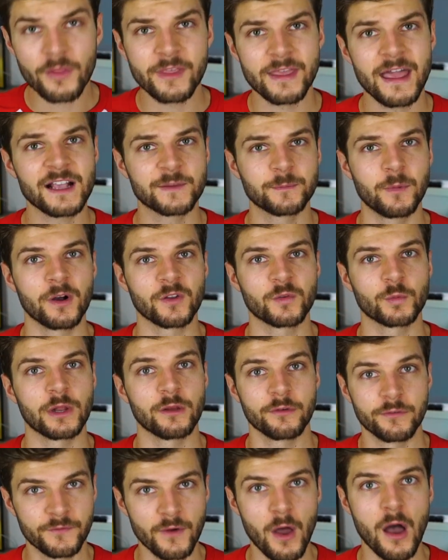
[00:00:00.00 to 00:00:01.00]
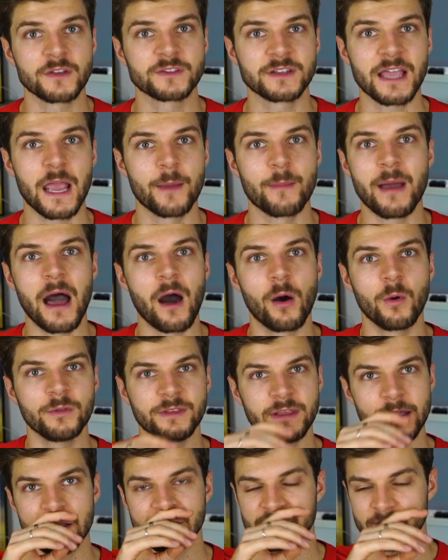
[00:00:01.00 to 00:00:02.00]
the Xbox when it first came out
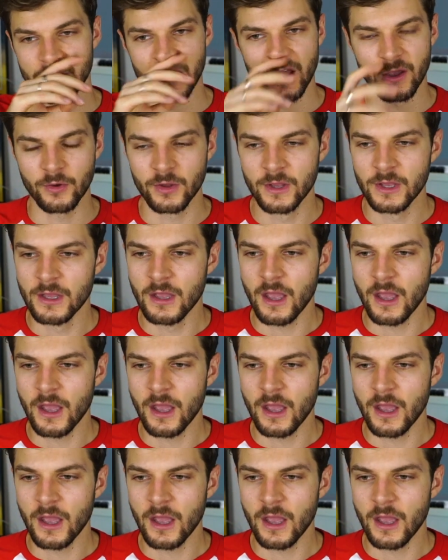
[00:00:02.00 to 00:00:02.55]
years ago,